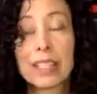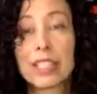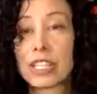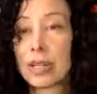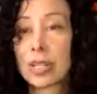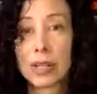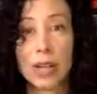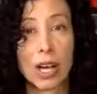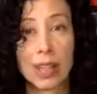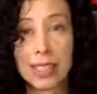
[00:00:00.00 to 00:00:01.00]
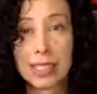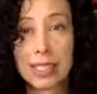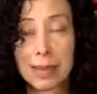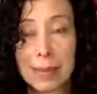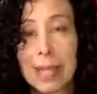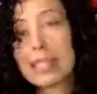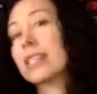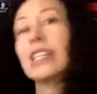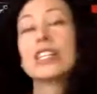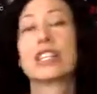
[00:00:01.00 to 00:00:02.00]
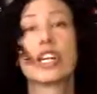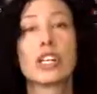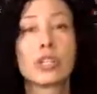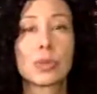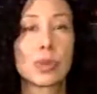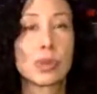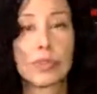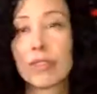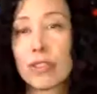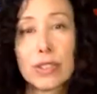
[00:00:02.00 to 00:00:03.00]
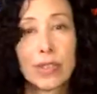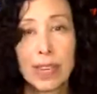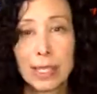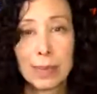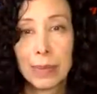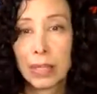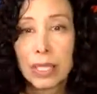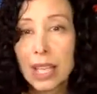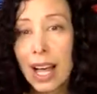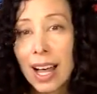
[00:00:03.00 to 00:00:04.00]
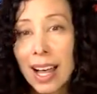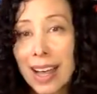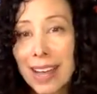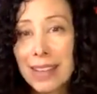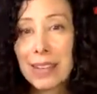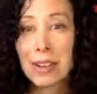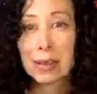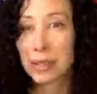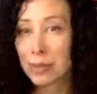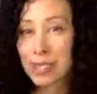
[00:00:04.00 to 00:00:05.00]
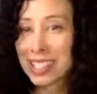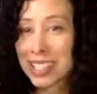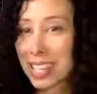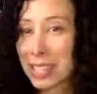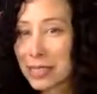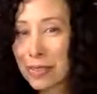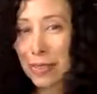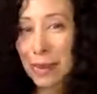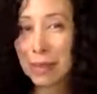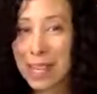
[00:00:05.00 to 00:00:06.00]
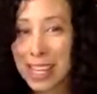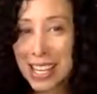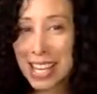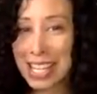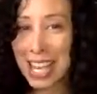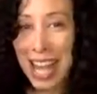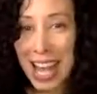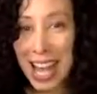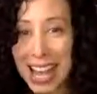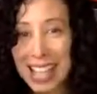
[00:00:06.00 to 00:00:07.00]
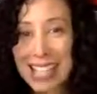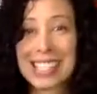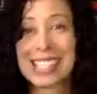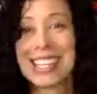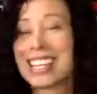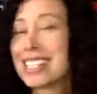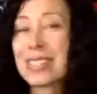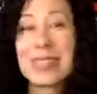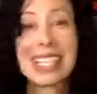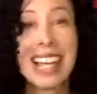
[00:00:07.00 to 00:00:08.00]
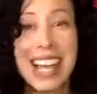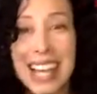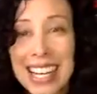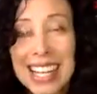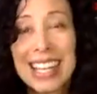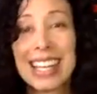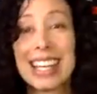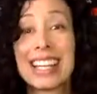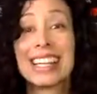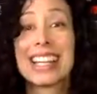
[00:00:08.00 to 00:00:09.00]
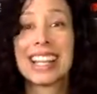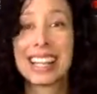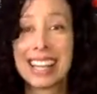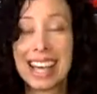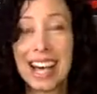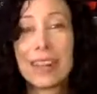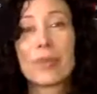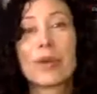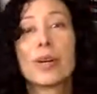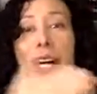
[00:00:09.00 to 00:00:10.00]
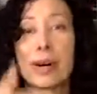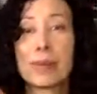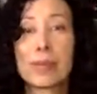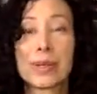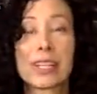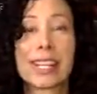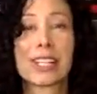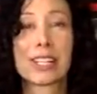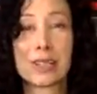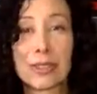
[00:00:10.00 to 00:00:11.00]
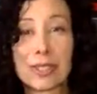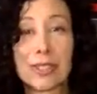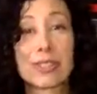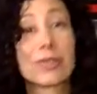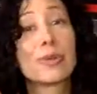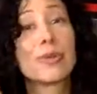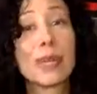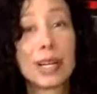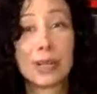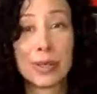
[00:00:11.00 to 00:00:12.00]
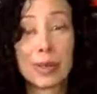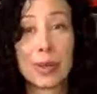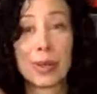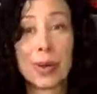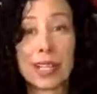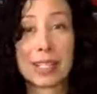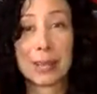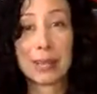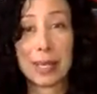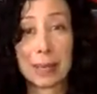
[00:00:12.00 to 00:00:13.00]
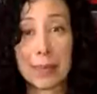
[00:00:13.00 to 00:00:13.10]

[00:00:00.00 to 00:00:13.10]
Sharing your authentic message, doing your first Facebook Live, which was the case for me, yes, doing anything that will help you get closer to where you want to be.